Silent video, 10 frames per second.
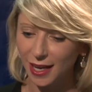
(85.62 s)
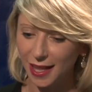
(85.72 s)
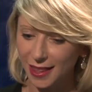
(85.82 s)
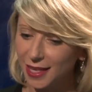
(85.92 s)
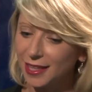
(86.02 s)

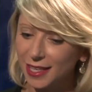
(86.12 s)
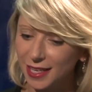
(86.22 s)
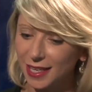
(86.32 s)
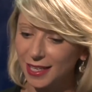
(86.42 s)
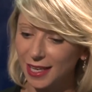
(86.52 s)
I think that
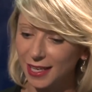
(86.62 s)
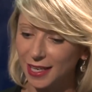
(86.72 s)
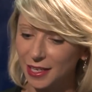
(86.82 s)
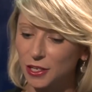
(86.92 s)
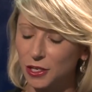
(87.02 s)
it
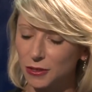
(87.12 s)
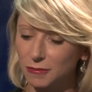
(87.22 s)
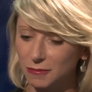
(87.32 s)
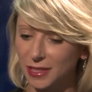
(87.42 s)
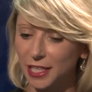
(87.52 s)
can
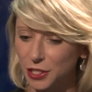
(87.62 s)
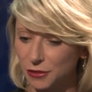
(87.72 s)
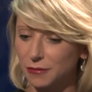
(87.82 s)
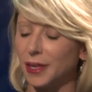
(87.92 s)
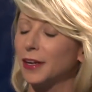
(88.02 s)
lead
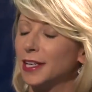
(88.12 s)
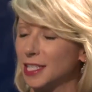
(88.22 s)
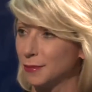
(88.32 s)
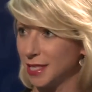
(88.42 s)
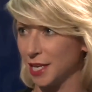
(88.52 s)
to very
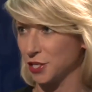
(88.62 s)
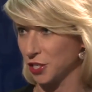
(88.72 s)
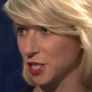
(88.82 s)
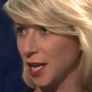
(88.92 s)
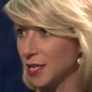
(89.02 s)

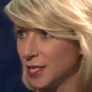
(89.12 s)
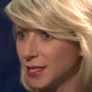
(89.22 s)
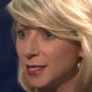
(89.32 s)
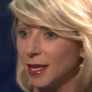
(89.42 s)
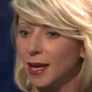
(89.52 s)
substantial
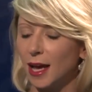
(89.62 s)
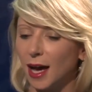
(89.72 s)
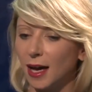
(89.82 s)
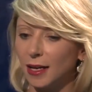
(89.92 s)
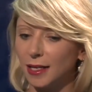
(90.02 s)
changes,
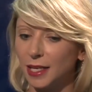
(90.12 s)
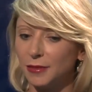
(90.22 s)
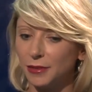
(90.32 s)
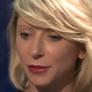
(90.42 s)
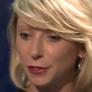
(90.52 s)

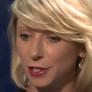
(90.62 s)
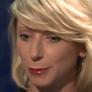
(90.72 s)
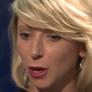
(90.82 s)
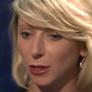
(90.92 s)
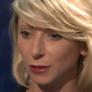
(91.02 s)
even if they're
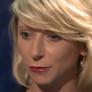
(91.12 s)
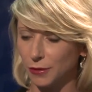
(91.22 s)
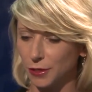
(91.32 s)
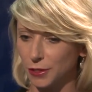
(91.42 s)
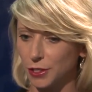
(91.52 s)
small at
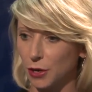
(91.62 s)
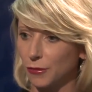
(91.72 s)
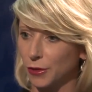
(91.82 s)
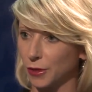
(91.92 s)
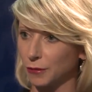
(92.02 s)
first.
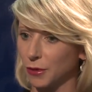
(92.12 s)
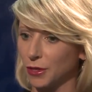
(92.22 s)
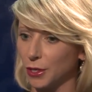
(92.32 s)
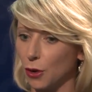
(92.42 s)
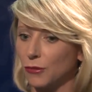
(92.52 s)

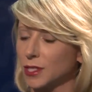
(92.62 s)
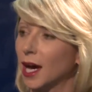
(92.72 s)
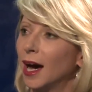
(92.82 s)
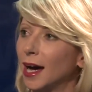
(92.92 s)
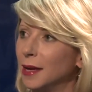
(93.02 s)
Over
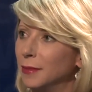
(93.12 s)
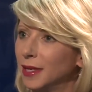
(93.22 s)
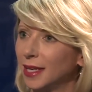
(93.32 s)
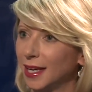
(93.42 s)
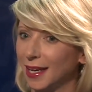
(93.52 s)
time,
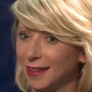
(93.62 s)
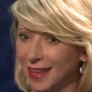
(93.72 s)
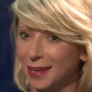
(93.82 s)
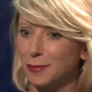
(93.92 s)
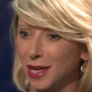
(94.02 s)

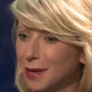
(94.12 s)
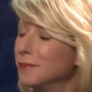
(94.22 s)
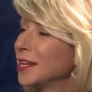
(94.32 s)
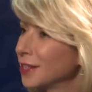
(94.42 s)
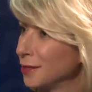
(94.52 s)
they
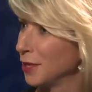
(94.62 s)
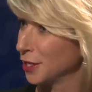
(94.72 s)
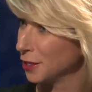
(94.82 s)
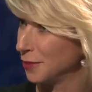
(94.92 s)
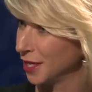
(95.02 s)
become bigger and
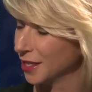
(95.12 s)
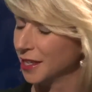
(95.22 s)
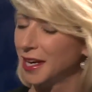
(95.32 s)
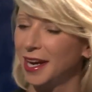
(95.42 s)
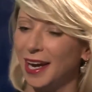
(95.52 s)
bigger and
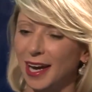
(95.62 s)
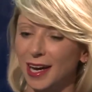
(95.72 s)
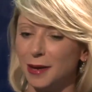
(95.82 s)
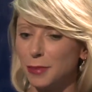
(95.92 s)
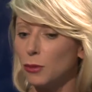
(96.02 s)
bigger.
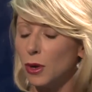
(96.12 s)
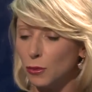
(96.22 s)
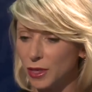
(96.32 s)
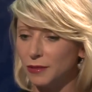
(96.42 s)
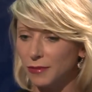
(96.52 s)
But
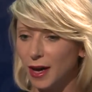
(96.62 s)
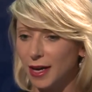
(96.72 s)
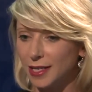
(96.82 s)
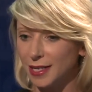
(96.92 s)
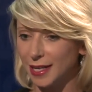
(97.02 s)
what we
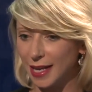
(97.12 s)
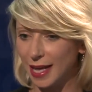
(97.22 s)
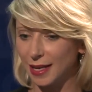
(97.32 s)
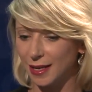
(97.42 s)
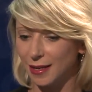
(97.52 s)
find
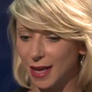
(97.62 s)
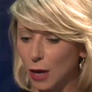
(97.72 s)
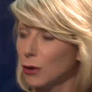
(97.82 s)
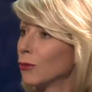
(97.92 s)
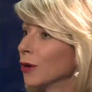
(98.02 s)
in
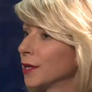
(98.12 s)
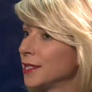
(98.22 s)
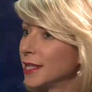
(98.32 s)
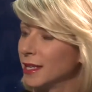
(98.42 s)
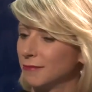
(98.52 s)
our work
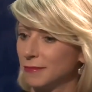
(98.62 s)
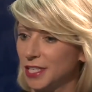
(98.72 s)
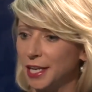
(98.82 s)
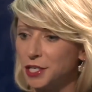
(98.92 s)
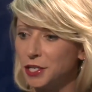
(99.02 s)
is that
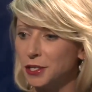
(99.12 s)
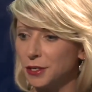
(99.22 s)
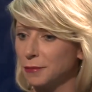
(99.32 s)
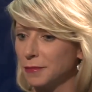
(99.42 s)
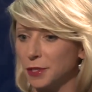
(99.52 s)
changing
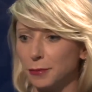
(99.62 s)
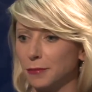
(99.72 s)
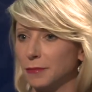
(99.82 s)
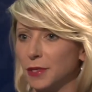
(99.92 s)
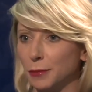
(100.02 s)

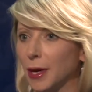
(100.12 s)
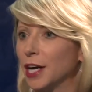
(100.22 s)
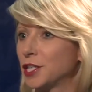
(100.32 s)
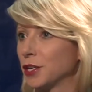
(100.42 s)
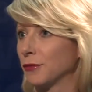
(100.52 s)
your
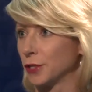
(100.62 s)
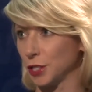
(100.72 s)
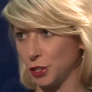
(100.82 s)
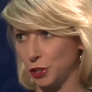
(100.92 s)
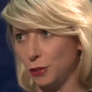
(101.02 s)
posture for
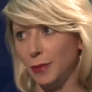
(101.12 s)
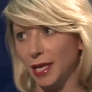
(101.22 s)
just 2